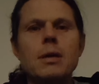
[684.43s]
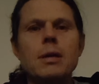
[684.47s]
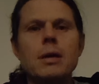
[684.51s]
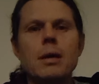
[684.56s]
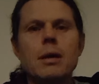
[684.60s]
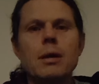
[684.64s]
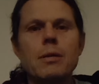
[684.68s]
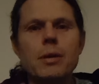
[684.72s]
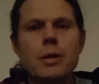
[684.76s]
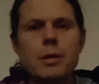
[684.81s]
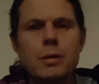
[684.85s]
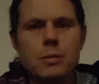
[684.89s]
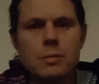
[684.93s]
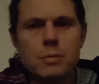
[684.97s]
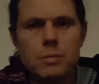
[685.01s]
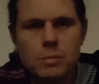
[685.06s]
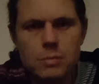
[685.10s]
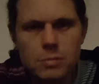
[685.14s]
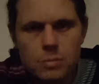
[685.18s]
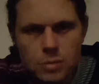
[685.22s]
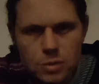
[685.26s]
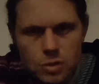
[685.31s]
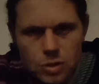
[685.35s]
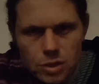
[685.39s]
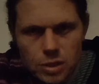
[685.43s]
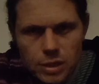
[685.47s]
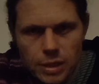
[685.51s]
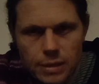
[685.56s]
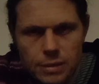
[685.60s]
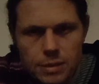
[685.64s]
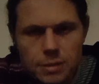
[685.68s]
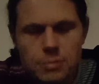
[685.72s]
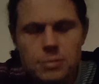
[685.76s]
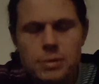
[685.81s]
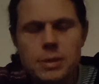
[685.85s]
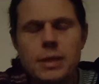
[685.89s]
our own
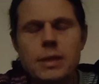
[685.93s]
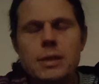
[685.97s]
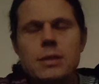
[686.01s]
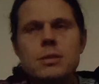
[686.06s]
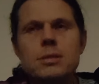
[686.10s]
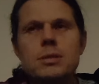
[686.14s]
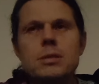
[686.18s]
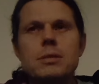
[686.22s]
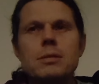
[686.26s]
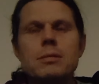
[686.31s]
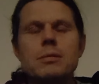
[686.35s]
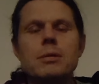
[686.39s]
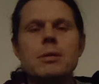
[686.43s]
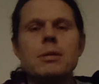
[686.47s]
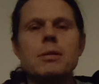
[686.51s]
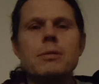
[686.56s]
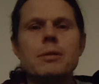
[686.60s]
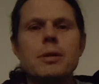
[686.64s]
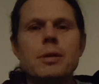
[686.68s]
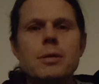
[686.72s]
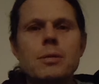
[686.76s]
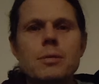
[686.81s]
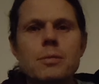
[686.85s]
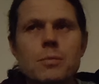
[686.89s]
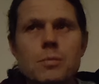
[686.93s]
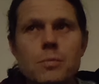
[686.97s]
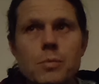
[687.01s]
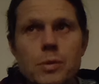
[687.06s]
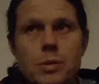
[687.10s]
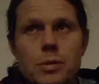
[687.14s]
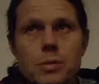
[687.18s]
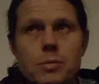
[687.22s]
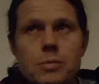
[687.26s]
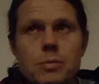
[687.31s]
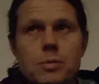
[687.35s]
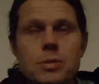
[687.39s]
shadow nature, our own
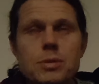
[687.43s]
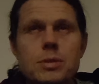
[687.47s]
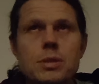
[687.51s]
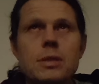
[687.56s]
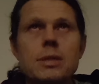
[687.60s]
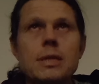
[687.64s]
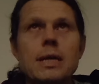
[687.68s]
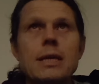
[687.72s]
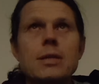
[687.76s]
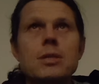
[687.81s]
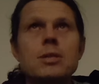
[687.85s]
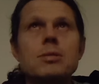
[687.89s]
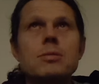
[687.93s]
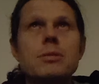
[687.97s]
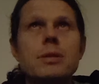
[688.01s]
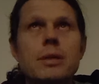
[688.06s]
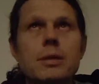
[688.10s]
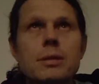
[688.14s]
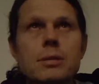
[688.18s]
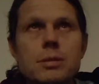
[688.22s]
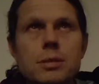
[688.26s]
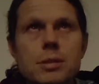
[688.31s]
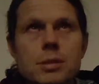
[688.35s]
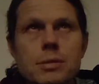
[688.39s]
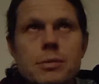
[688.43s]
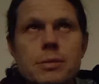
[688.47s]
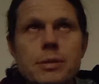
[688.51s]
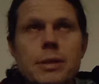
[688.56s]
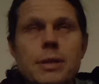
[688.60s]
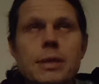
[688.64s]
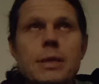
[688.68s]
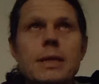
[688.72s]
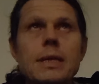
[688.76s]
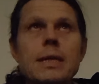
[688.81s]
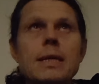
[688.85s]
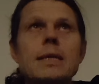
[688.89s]
wounds that get triggered
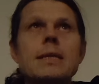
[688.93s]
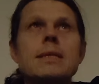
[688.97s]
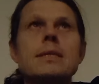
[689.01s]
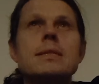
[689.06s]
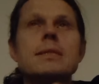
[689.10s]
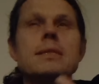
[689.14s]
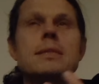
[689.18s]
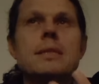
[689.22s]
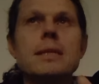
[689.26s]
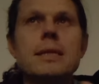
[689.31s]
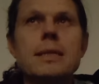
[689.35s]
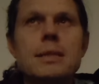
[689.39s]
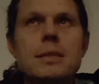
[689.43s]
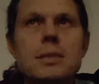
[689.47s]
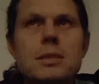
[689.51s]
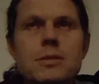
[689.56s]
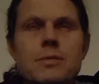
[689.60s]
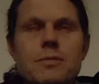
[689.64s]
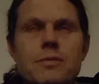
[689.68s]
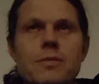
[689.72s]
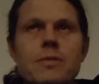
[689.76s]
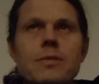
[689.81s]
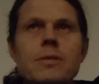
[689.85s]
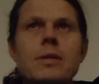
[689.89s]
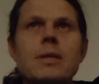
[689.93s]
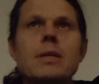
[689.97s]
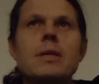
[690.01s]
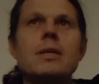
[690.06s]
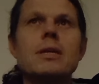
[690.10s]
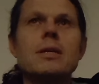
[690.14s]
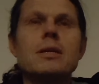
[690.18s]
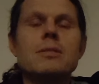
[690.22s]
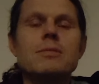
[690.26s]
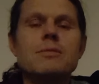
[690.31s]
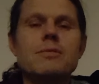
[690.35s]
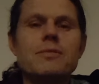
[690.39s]
during states of
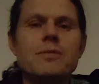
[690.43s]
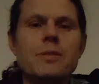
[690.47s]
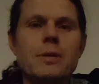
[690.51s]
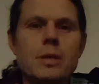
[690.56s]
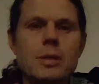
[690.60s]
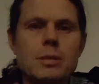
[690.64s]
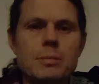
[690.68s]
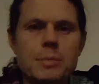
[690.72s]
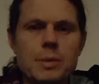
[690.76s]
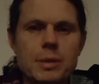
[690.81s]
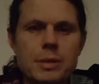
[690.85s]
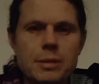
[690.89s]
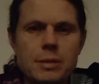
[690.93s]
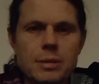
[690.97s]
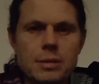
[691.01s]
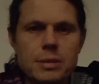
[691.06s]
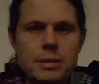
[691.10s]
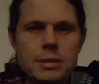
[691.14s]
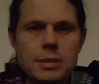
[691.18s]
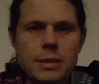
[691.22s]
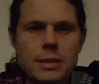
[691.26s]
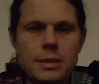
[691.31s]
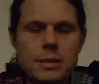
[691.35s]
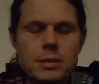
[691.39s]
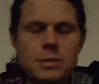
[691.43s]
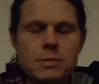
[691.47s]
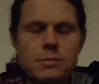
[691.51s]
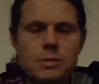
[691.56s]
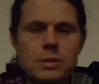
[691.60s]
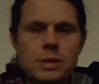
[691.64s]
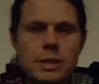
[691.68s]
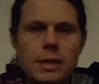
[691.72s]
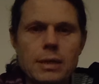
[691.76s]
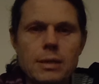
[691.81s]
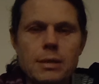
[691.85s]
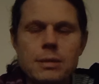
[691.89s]
confinement and states of
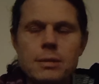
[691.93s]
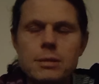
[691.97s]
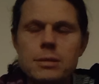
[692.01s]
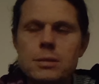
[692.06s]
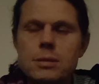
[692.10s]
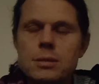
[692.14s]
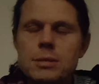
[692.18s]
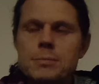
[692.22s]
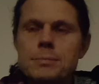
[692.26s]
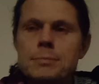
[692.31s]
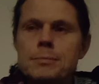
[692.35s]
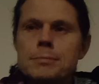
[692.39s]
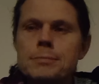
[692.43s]
challenge.